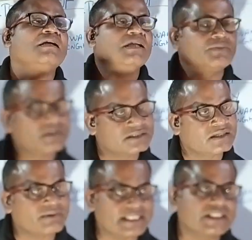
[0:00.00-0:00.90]
it was
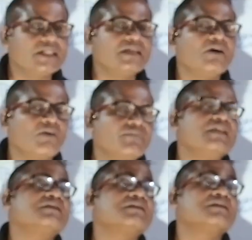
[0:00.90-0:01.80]
a question of
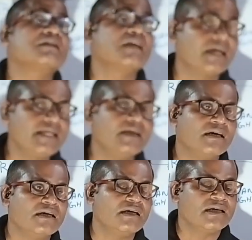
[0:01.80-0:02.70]
his
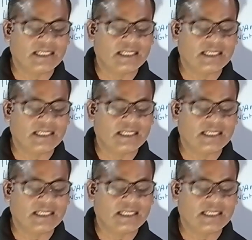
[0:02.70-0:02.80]
career.